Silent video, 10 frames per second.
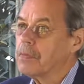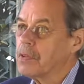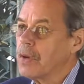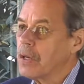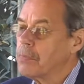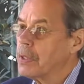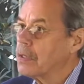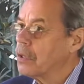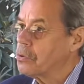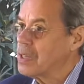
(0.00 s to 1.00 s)
developing
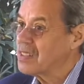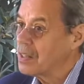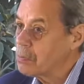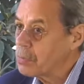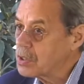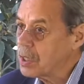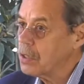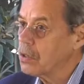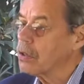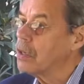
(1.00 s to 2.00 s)
countries, and in
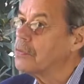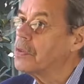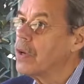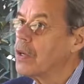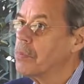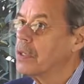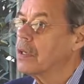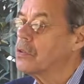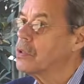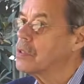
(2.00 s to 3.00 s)
particular, if developing
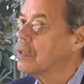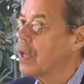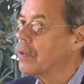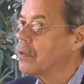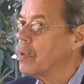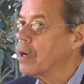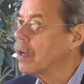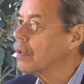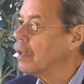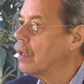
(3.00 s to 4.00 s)
countries in Latin
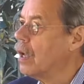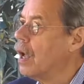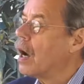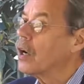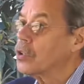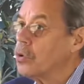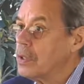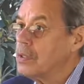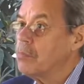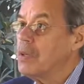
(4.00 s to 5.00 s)
America are
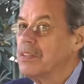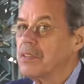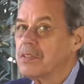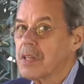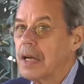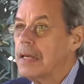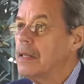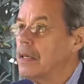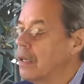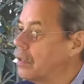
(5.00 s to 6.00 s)
going to be
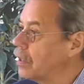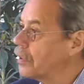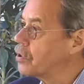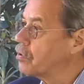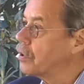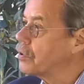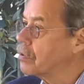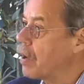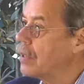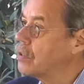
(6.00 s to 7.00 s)
designing industrial
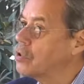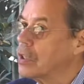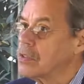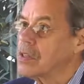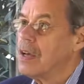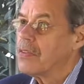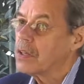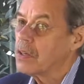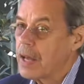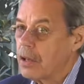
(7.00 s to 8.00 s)
strategies
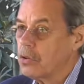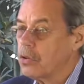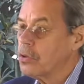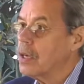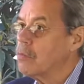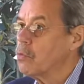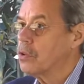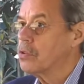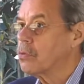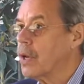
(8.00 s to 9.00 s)
that are now looking more
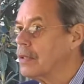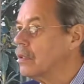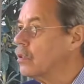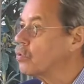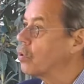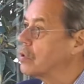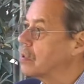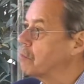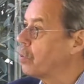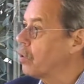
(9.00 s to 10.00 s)
directly towards
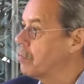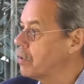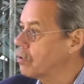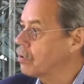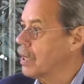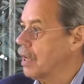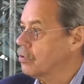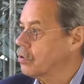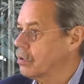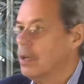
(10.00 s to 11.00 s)
employment
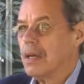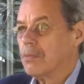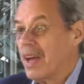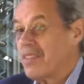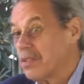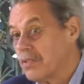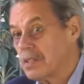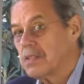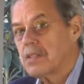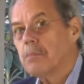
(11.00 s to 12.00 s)
creation rather
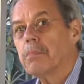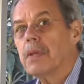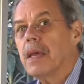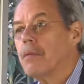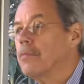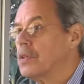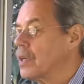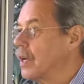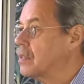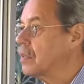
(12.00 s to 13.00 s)
than simply
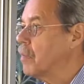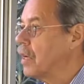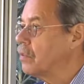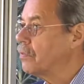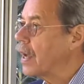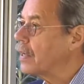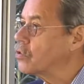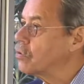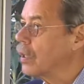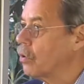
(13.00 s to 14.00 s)
emphasizing
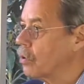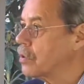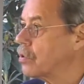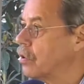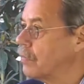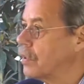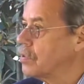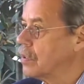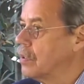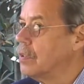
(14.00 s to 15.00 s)
manufacturing or
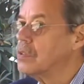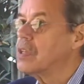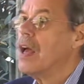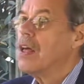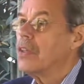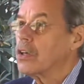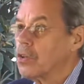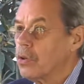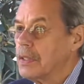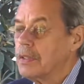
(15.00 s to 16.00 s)
services, they're
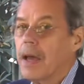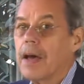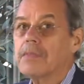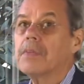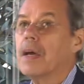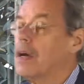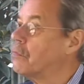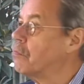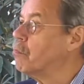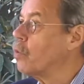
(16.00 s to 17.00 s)
going to have to
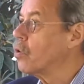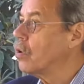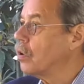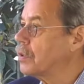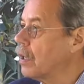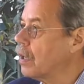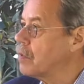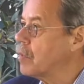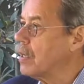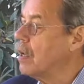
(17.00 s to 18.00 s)
have more
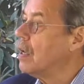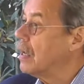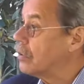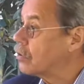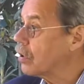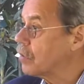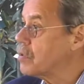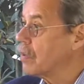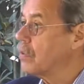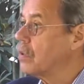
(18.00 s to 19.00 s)
autonomy in
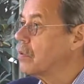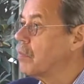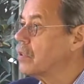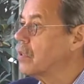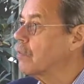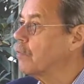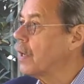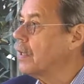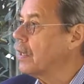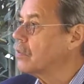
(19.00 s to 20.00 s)
terms of their domestic
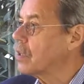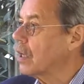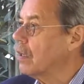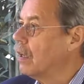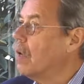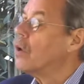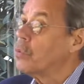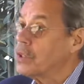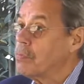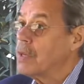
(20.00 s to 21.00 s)
financing,
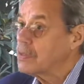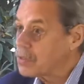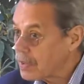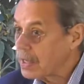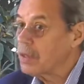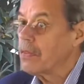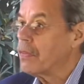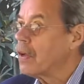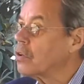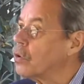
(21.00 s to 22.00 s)
which means that they're